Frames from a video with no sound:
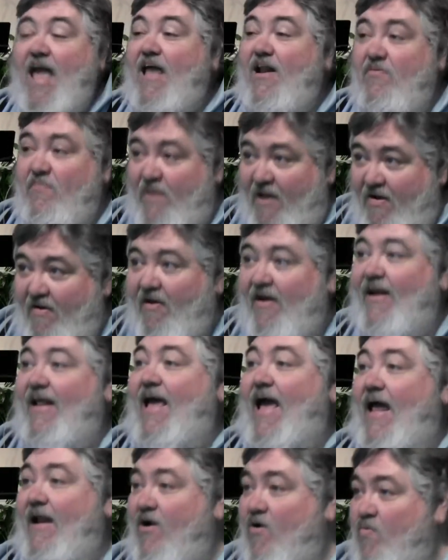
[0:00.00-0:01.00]
And
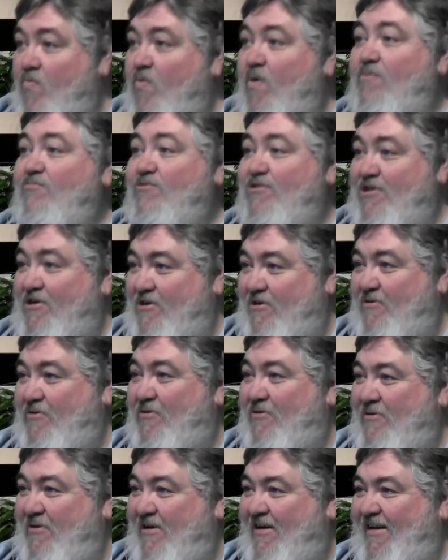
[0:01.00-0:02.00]
apparently I don't want
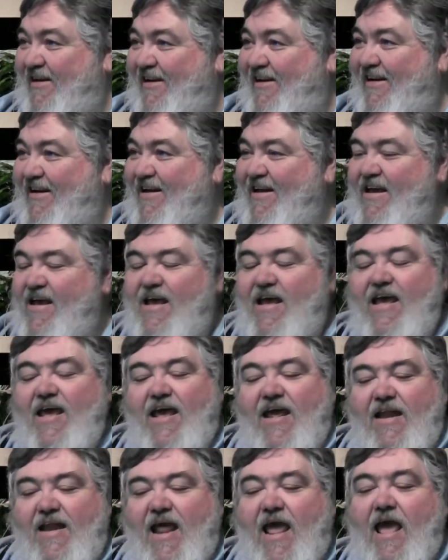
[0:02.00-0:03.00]
to.
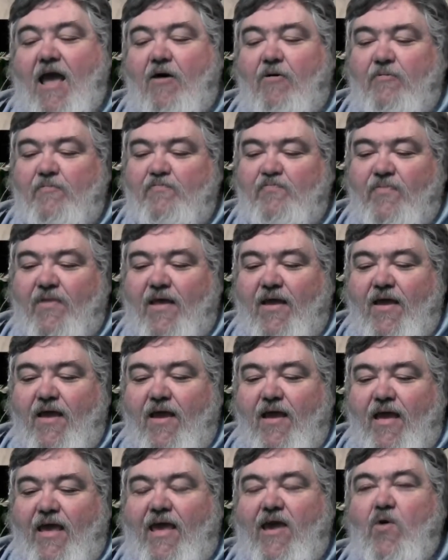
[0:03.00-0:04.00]
Now,
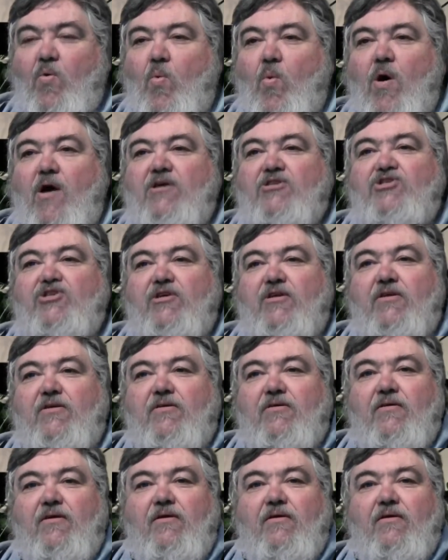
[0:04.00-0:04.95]
it wasn't